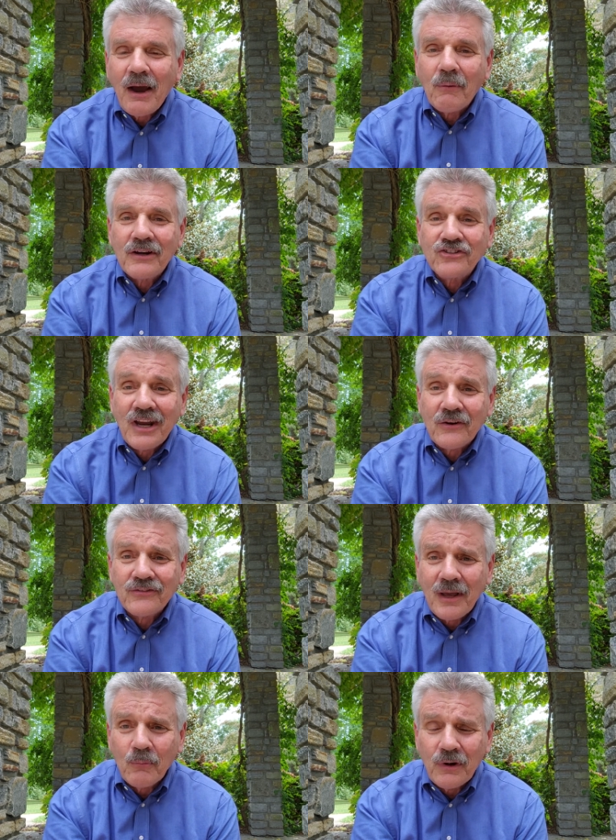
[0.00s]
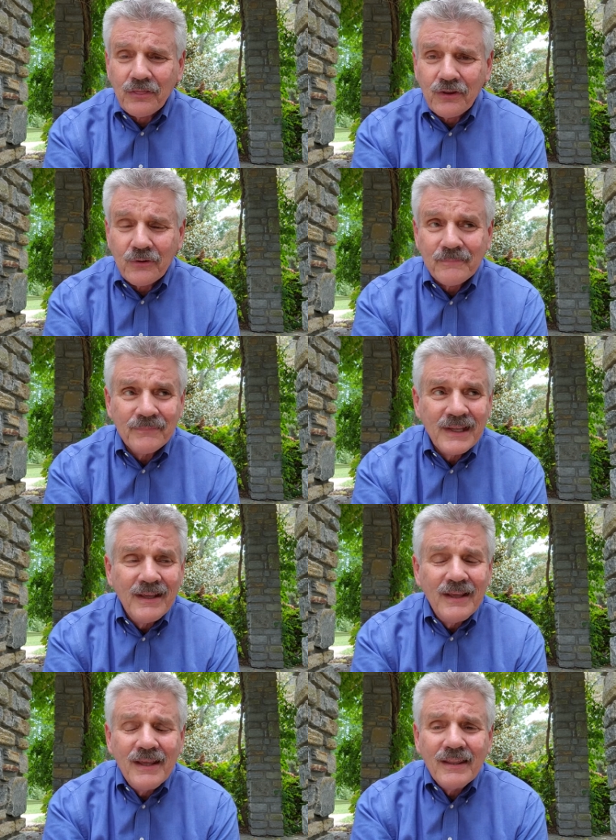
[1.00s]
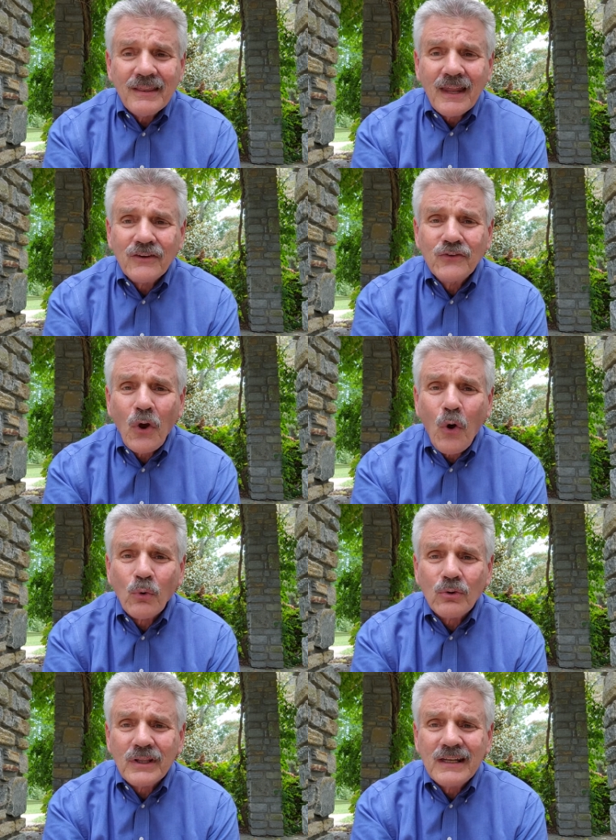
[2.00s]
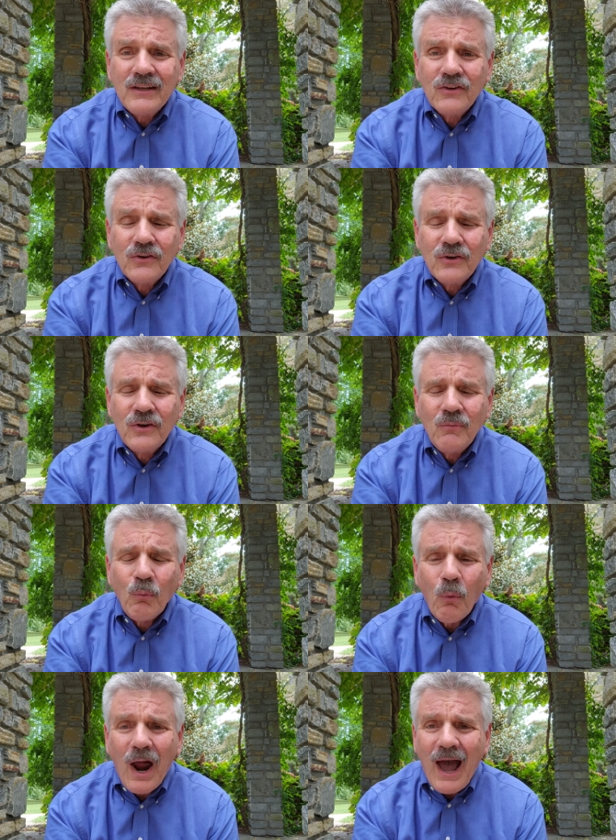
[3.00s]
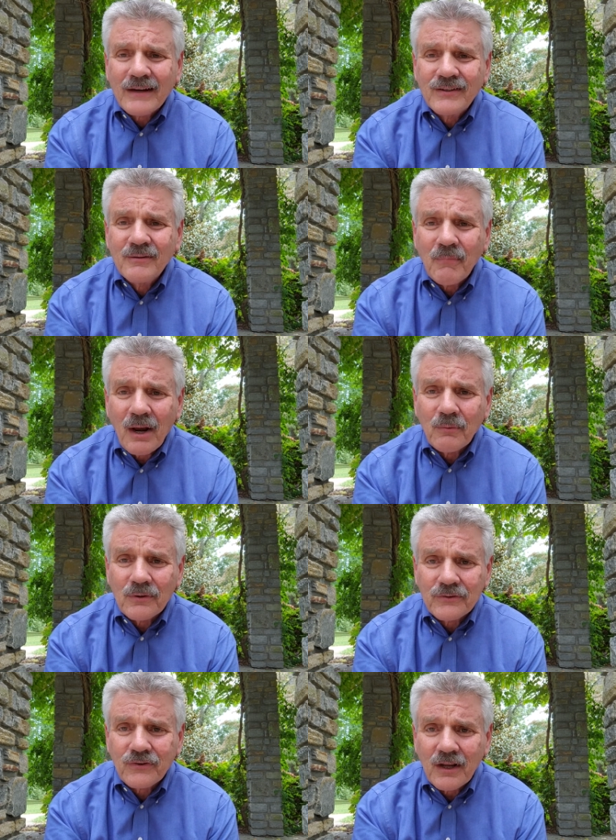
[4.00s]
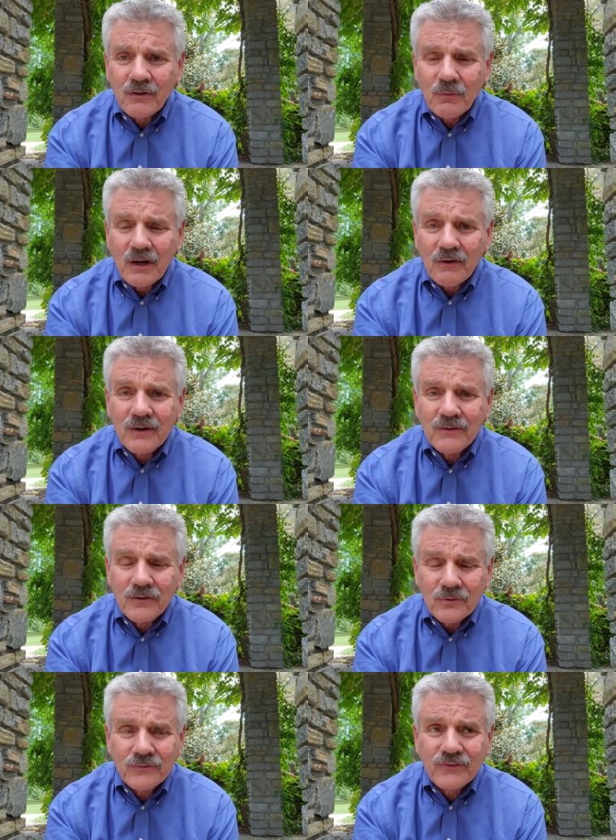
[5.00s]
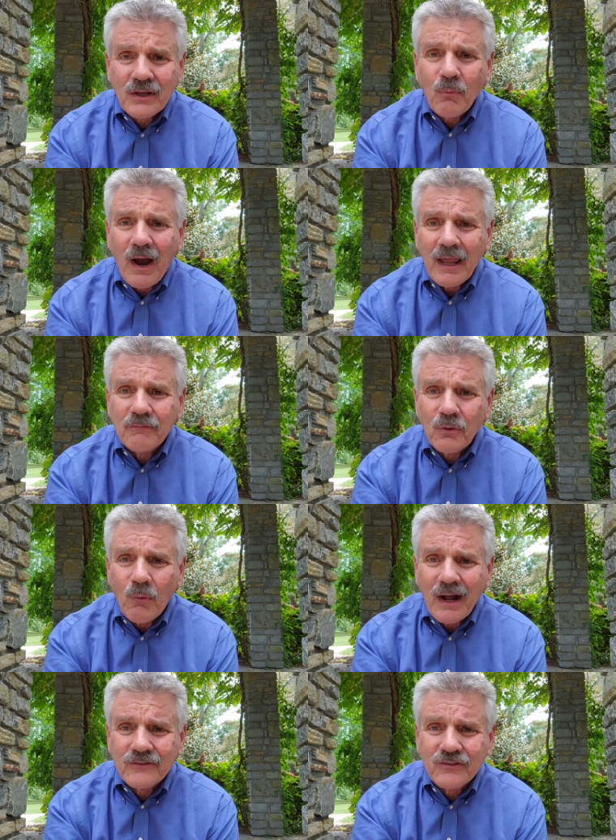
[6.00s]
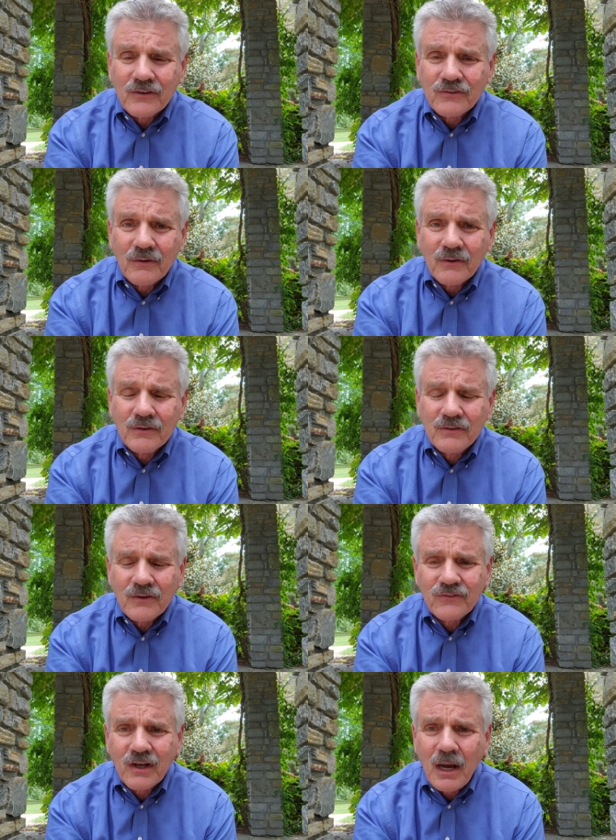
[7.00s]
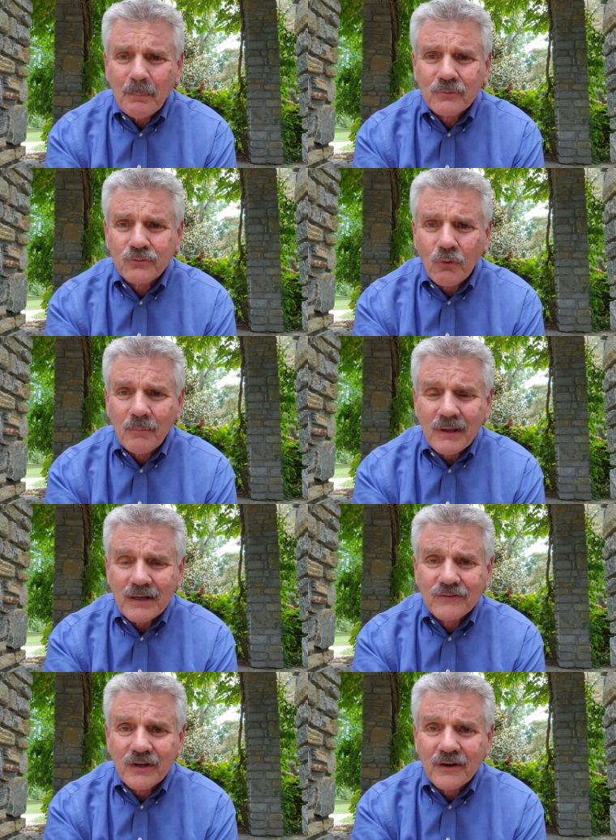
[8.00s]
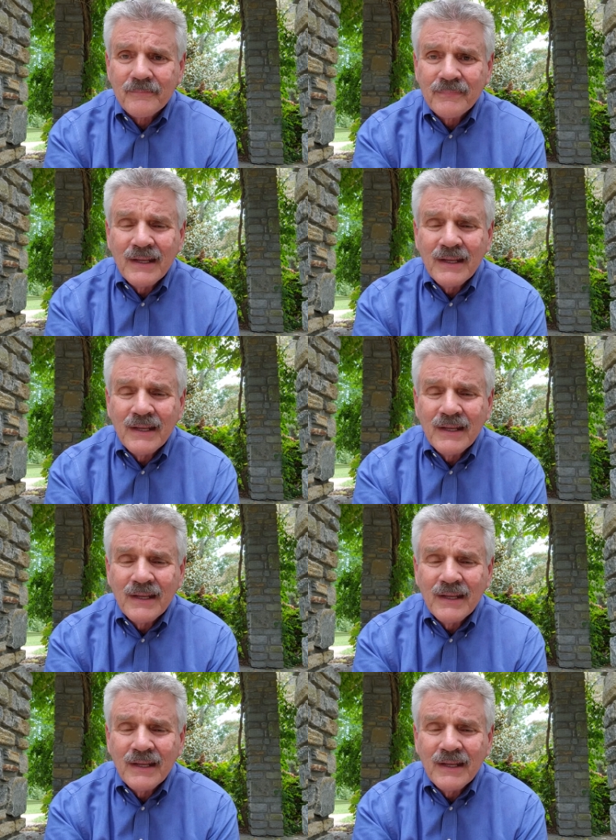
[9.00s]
I want to share something with you that totally rocked my real estate career. You'll see why if you watch just a just a couple short minutes here.